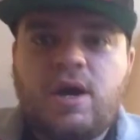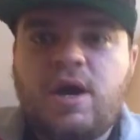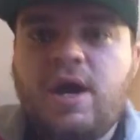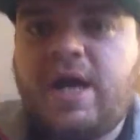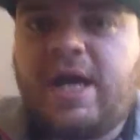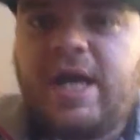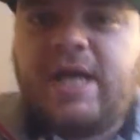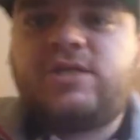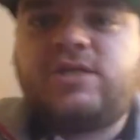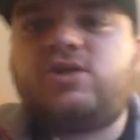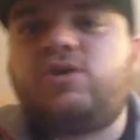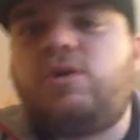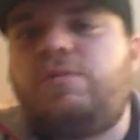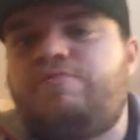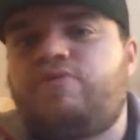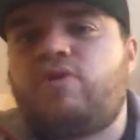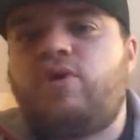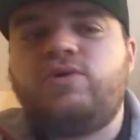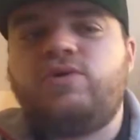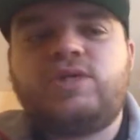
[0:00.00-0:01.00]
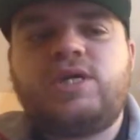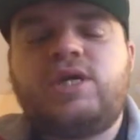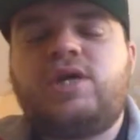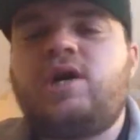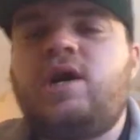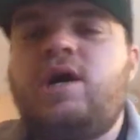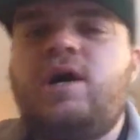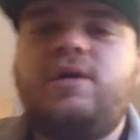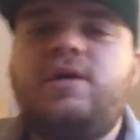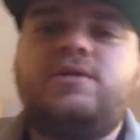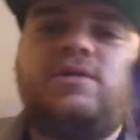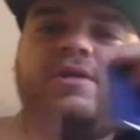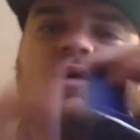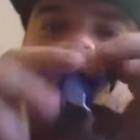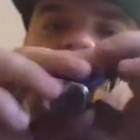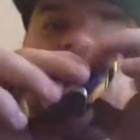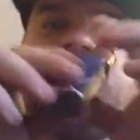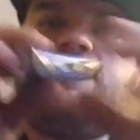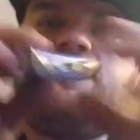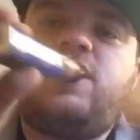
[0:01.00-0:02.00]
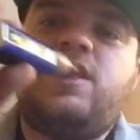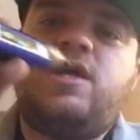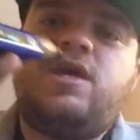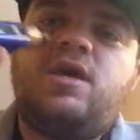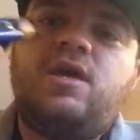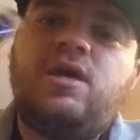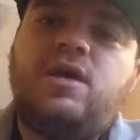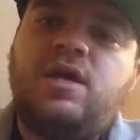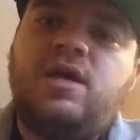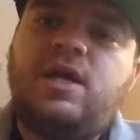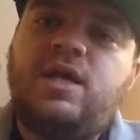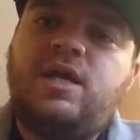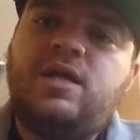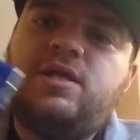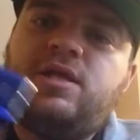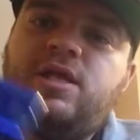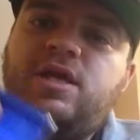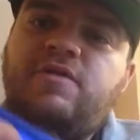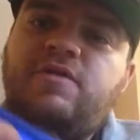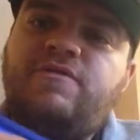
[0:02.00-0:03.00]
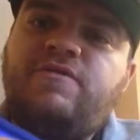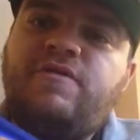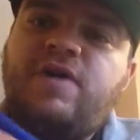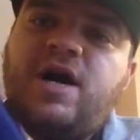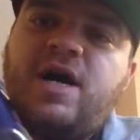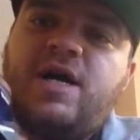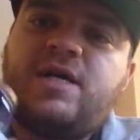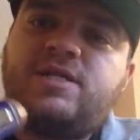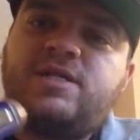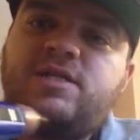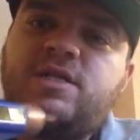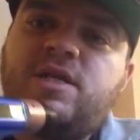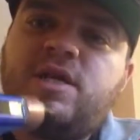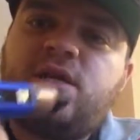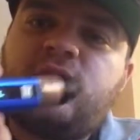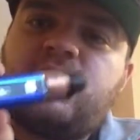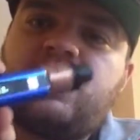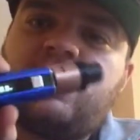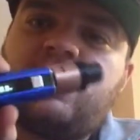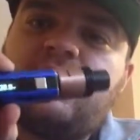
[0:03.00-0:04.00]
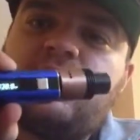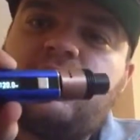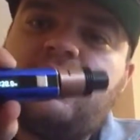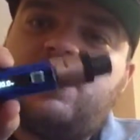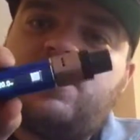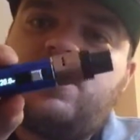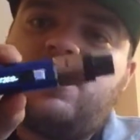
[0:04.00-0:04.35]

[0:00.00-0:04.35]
Alright guys, so pros and cons of the Eleaf Istick.